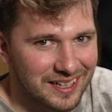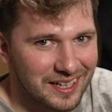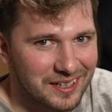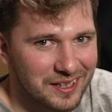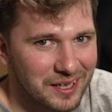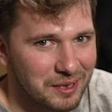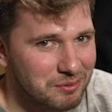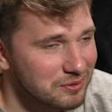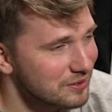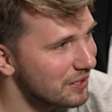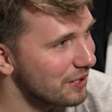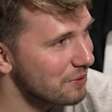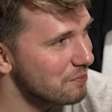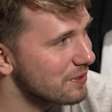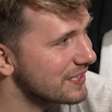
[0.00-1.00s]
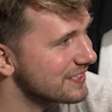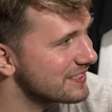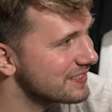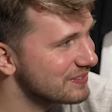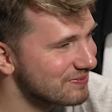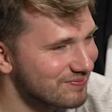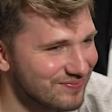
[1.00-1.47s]
A lot of games, a lot of
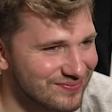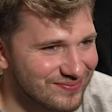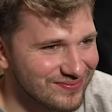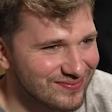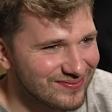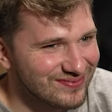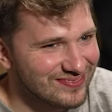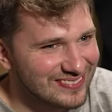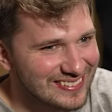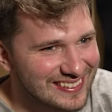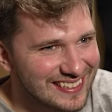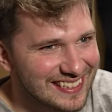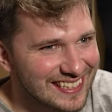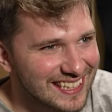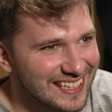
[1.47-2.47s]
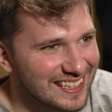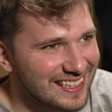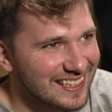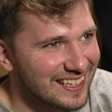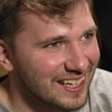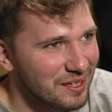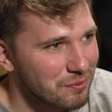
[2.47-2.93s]
minutes.
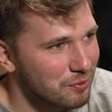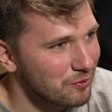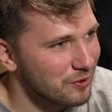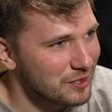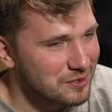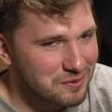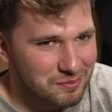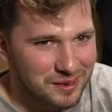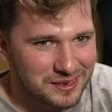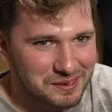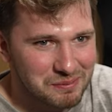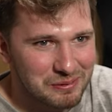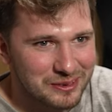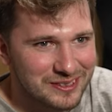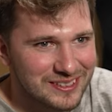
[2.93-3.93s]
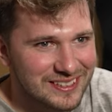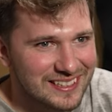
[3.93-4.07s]
A lot of professional basketball.